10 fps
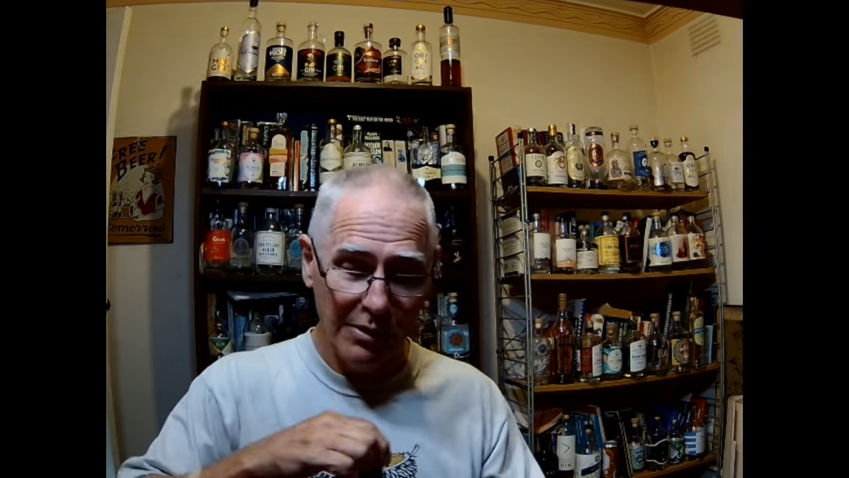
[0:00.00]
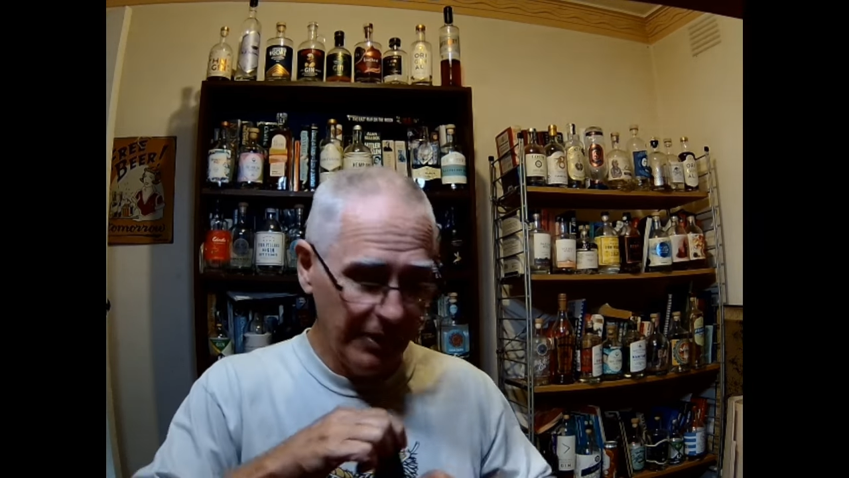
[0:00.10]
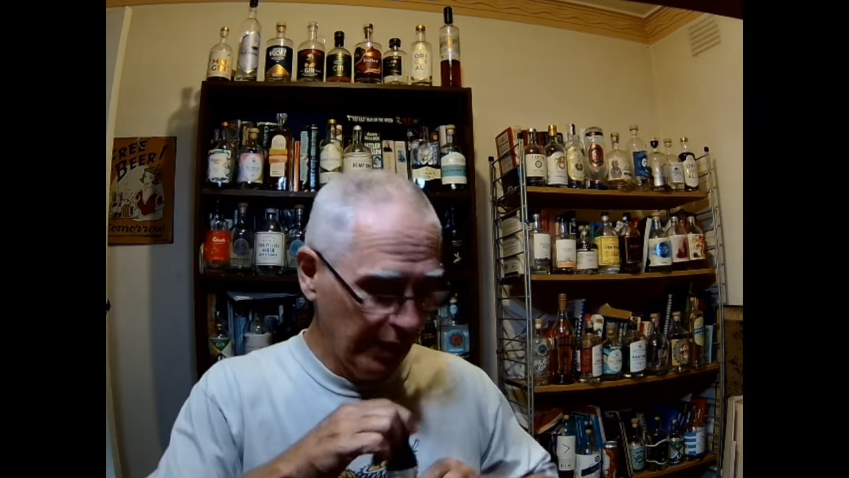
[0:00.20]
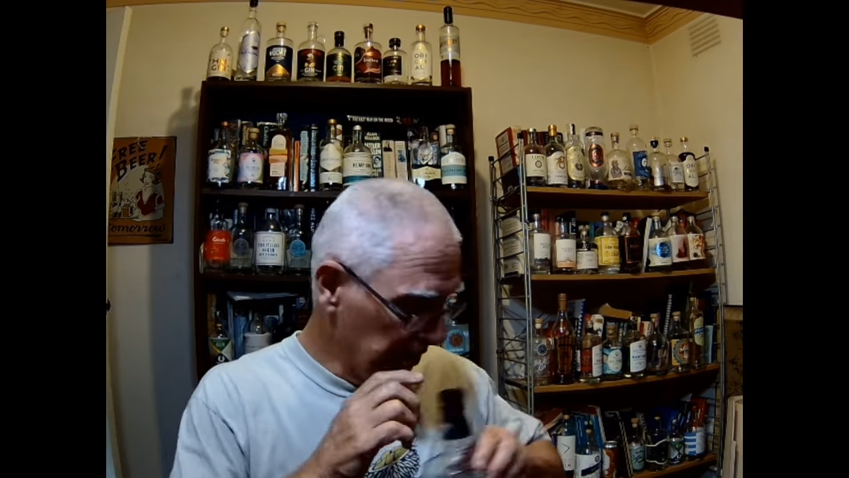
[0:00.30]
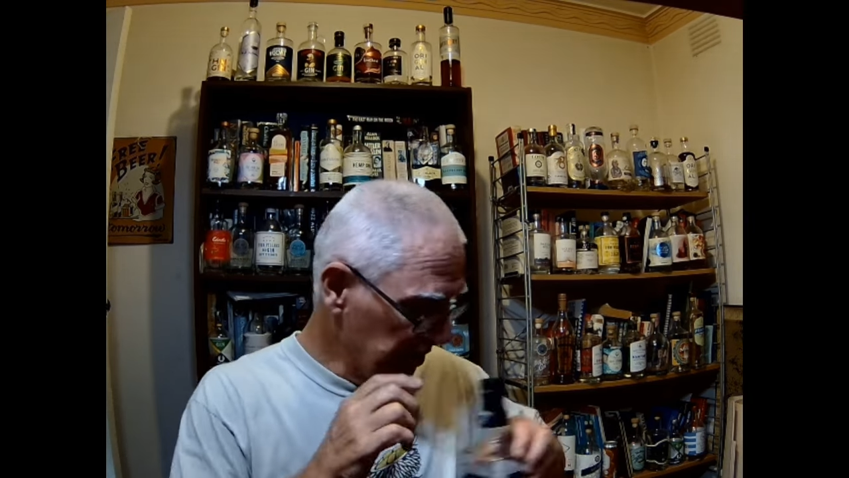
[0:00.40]

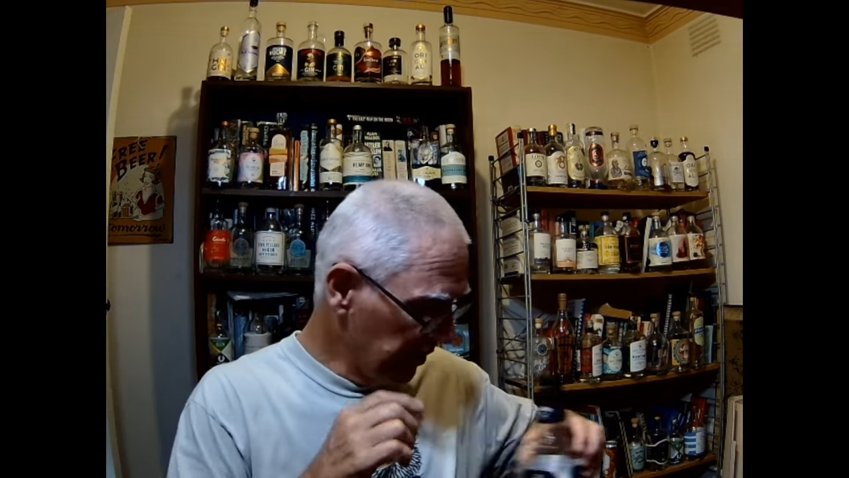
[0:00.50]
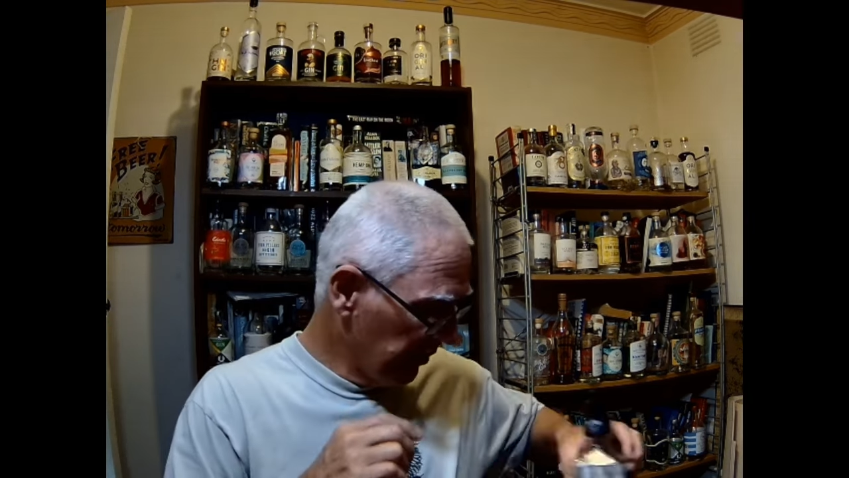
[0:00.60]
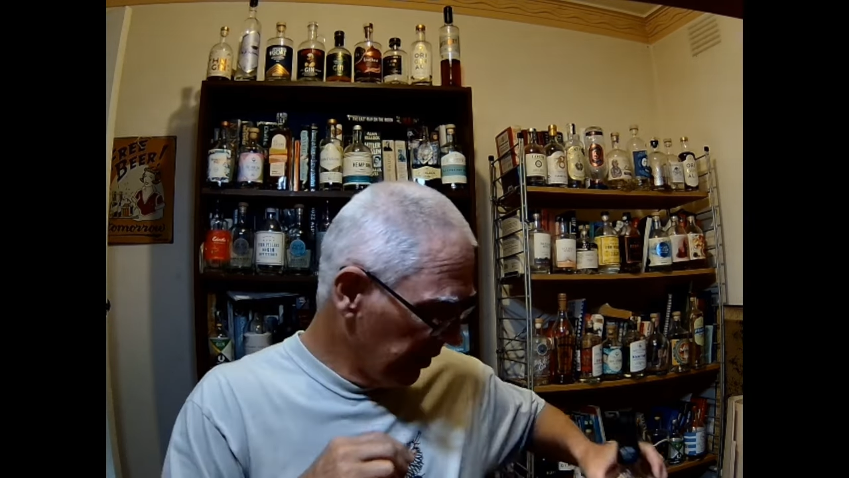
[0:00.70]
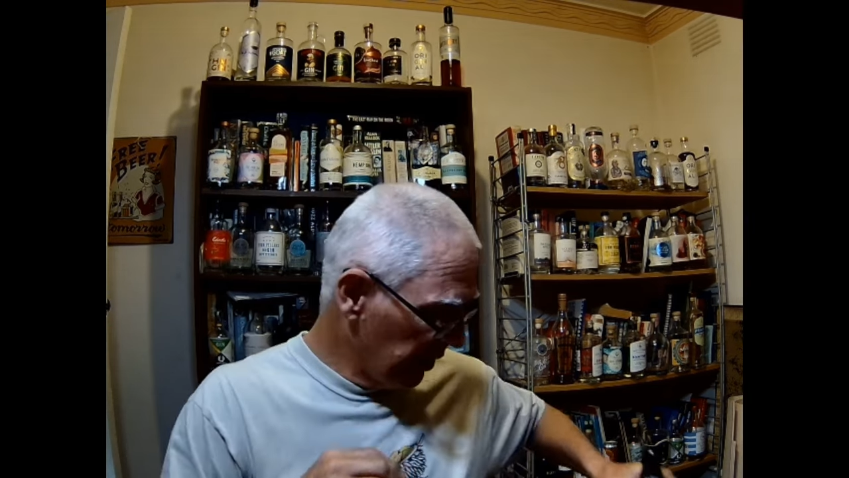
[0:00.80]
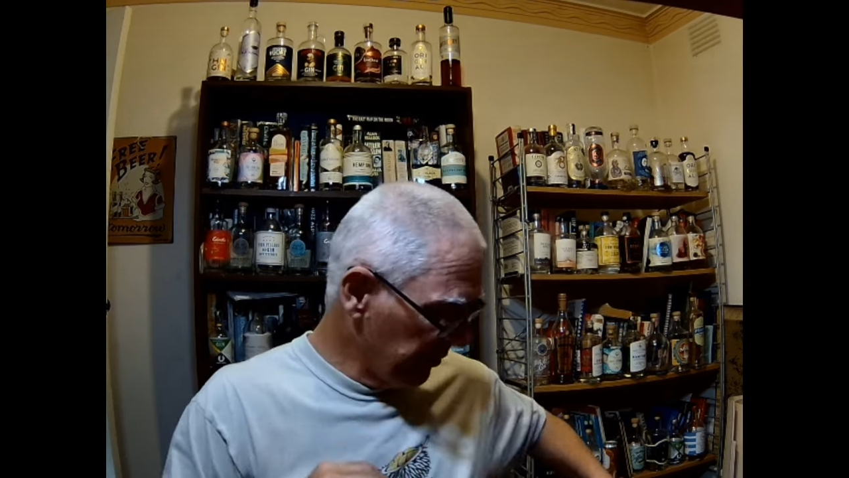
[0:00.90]
avail myself a
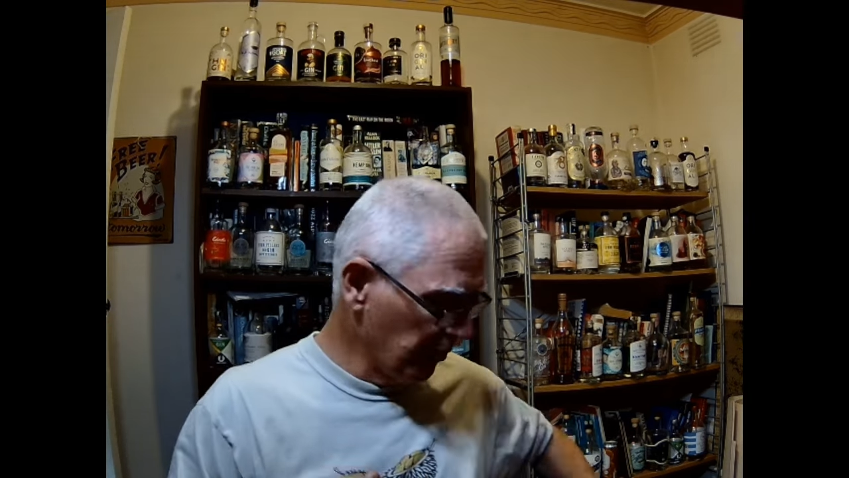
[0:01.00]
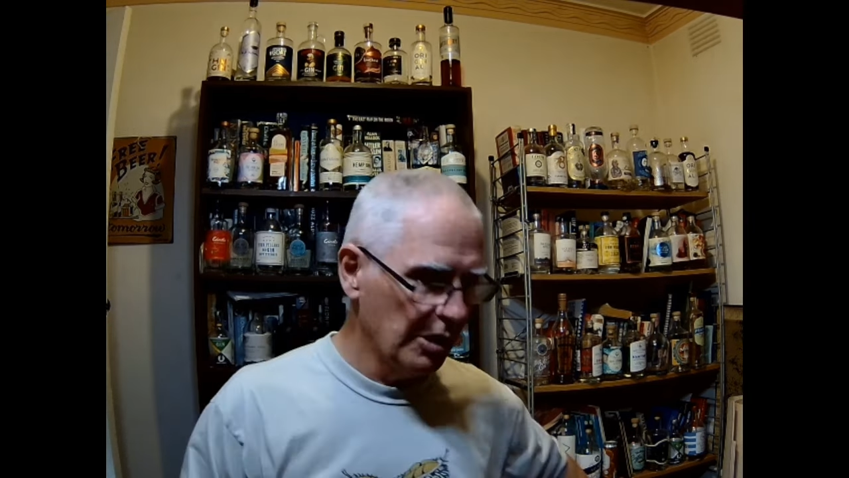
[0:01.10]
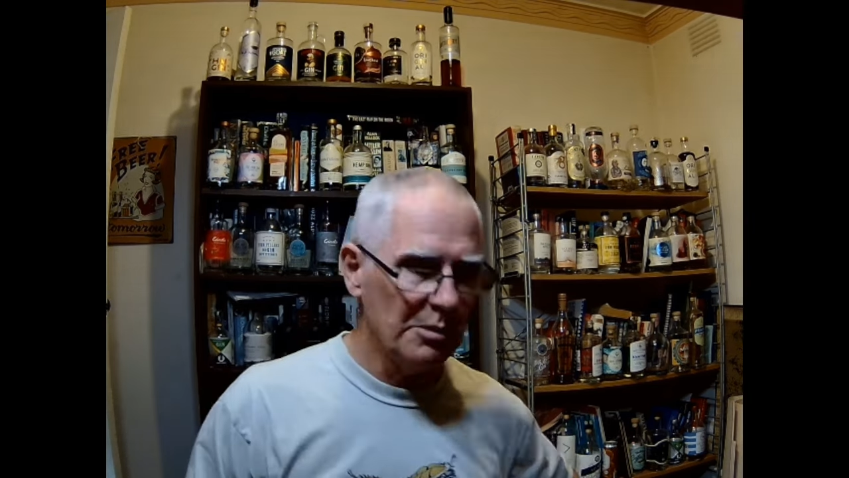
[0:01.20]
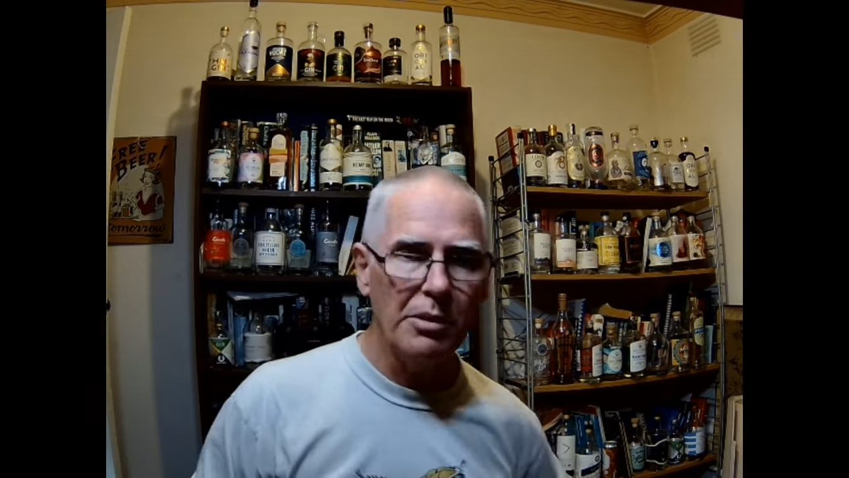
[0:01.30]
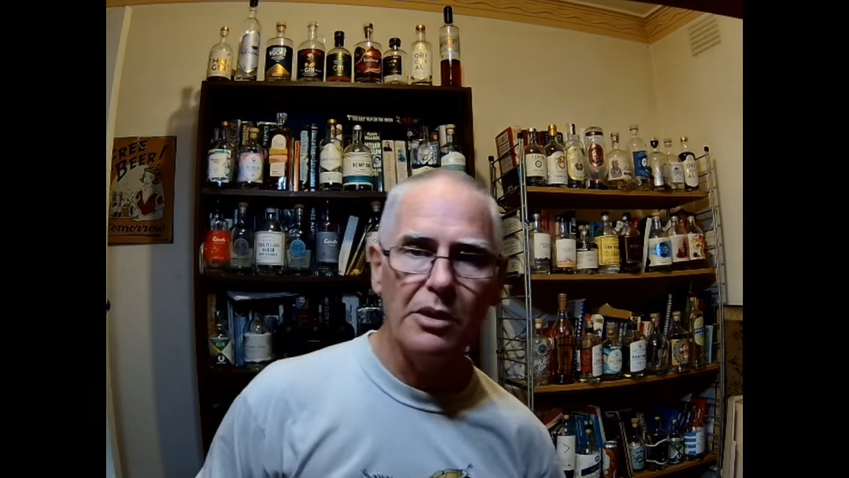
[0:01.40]
lot of them when I
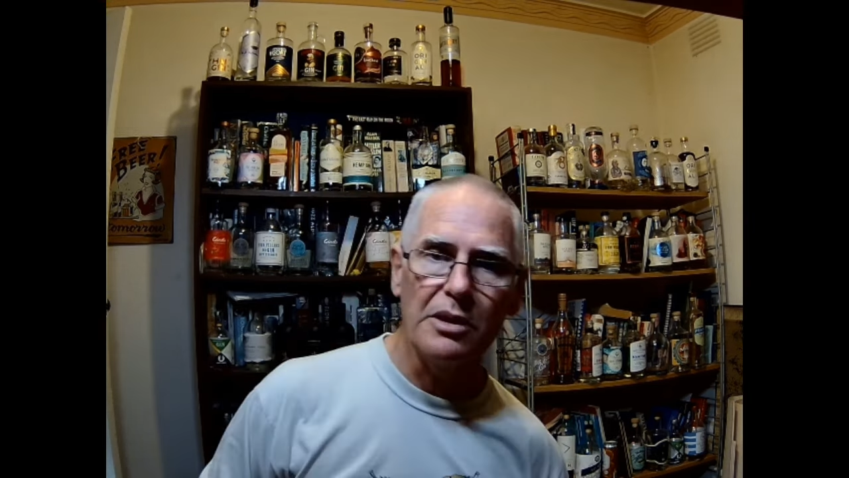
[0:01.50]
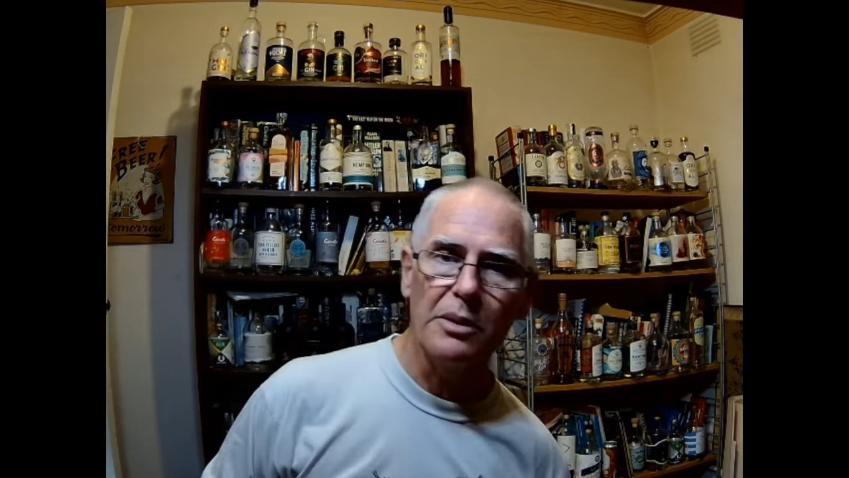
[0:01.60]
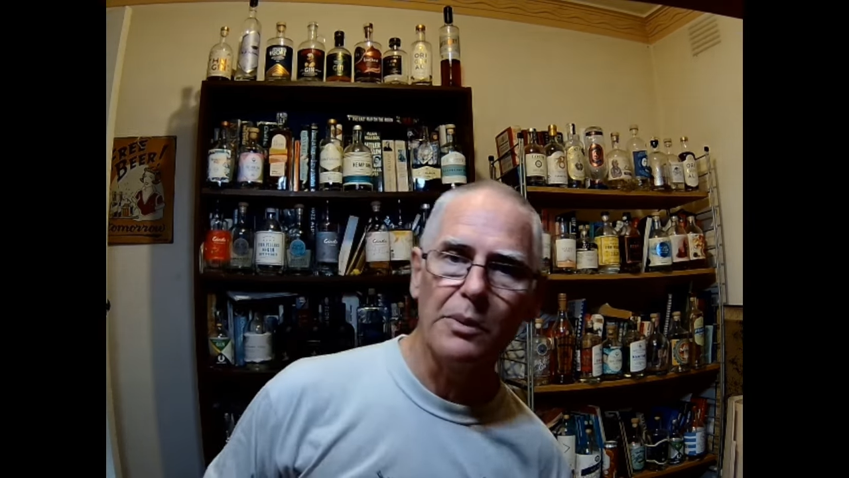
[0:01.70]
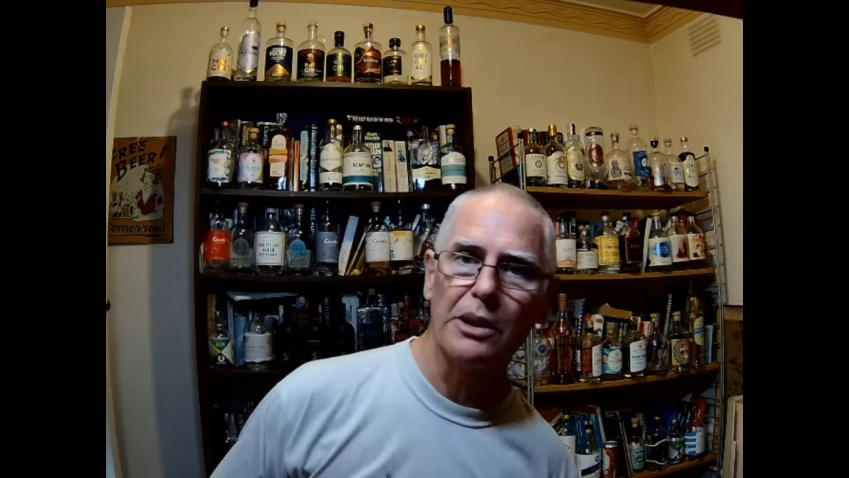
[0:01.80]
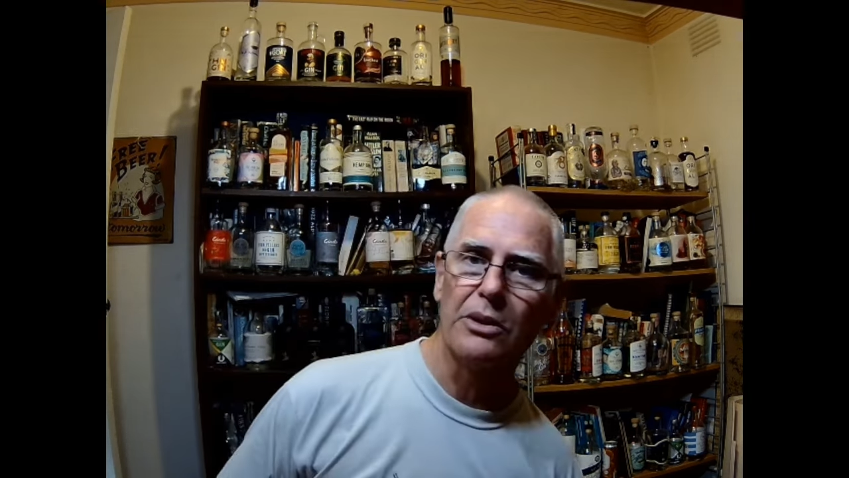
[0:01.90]
was married to
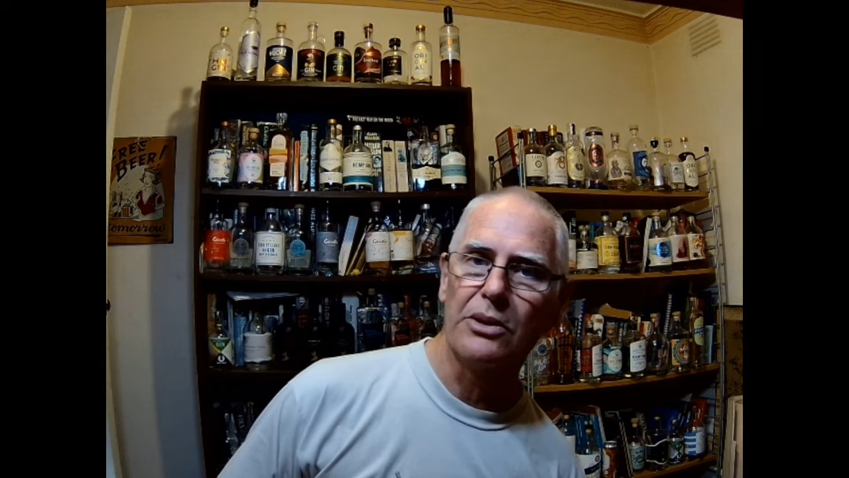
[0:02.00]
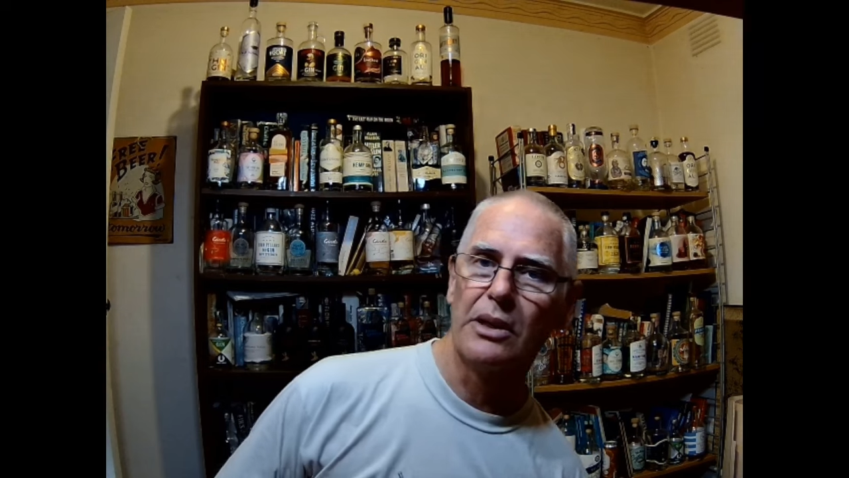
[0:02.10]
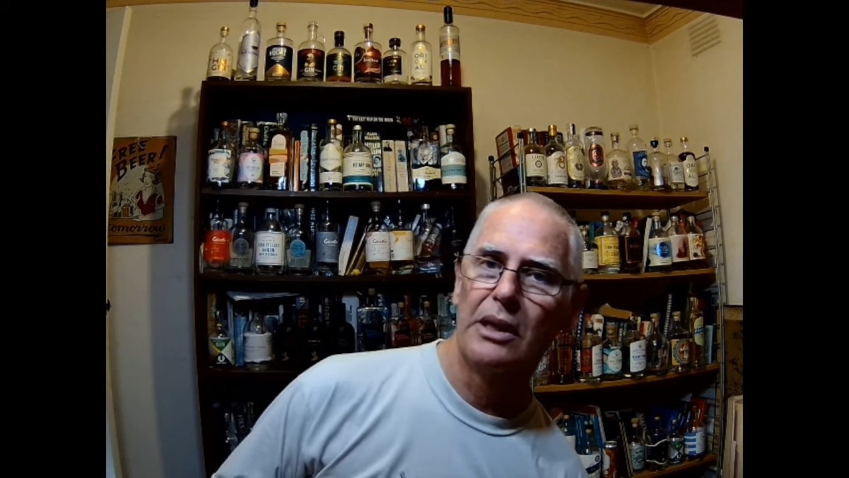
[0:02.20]
someone else.